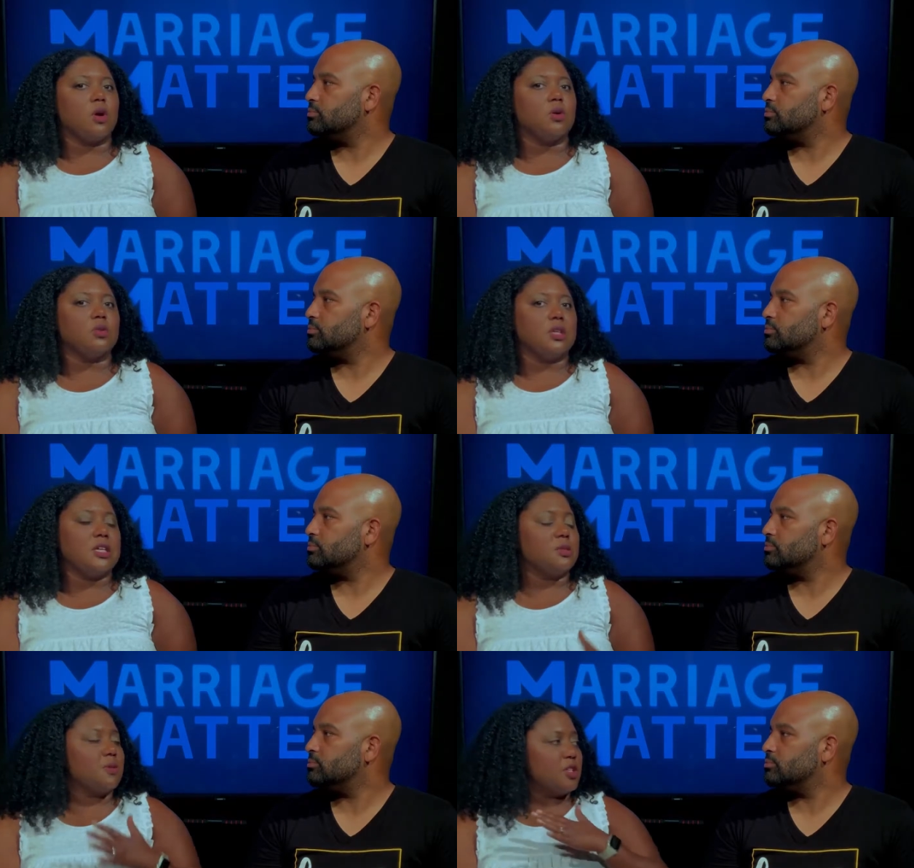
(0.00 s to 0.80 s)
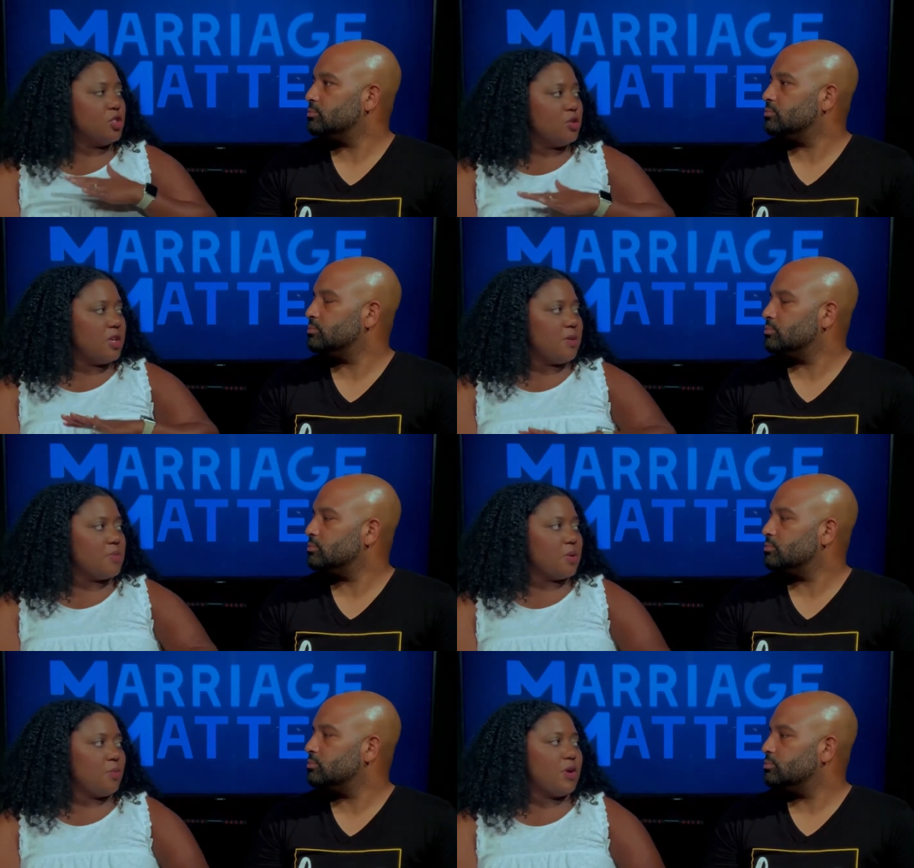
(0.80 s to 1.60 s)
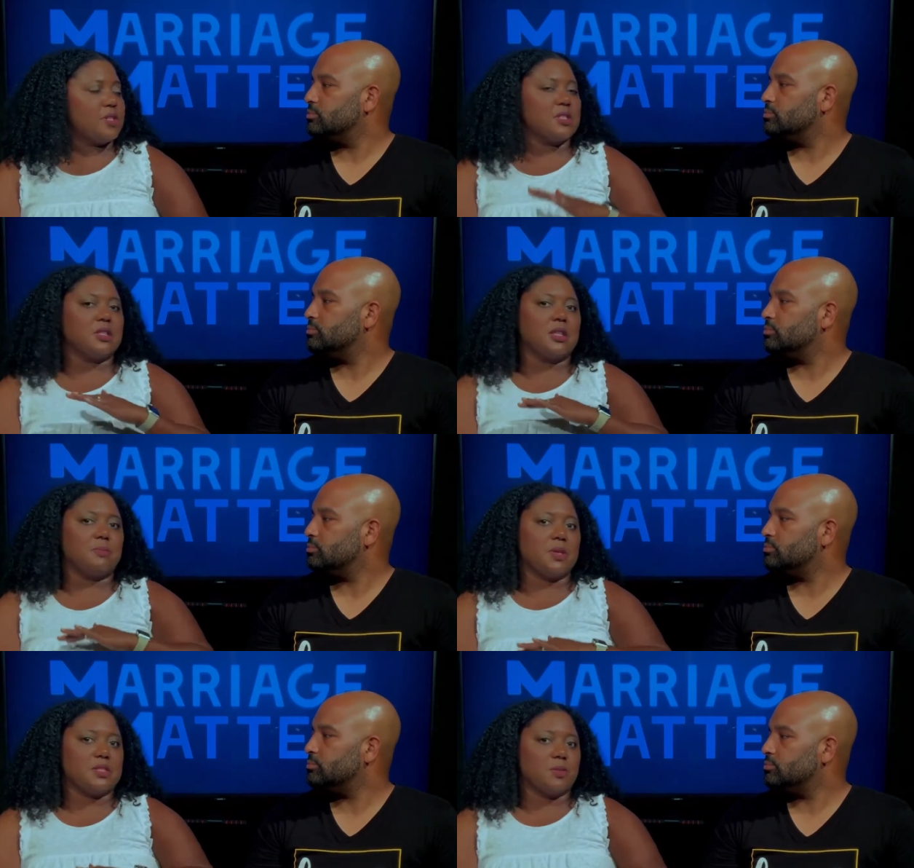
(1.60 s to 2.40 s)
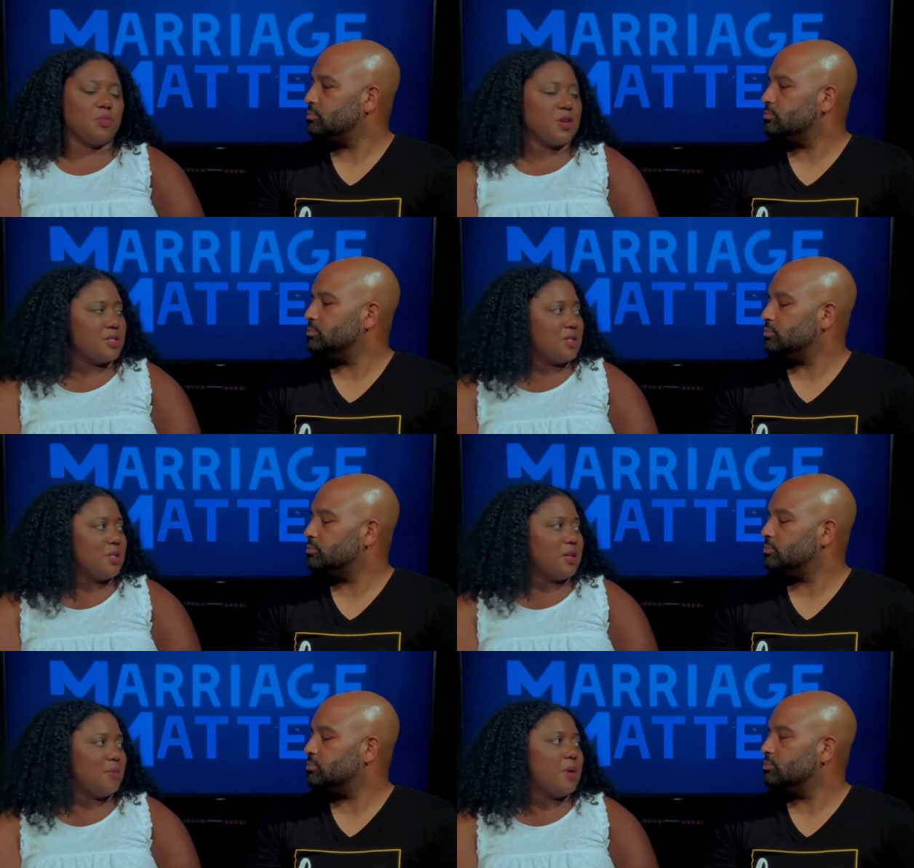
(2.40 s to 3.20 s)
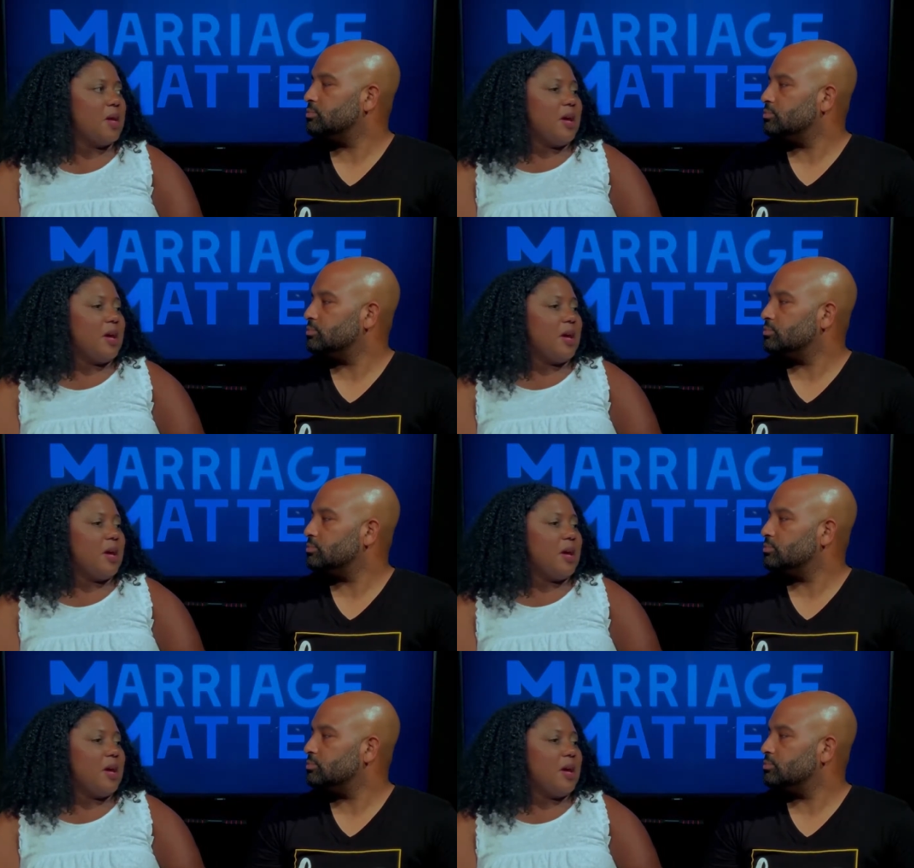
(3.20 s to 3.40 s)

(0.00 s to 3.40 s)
Speaker 1: own needs because you keep suppressing them and suppressing them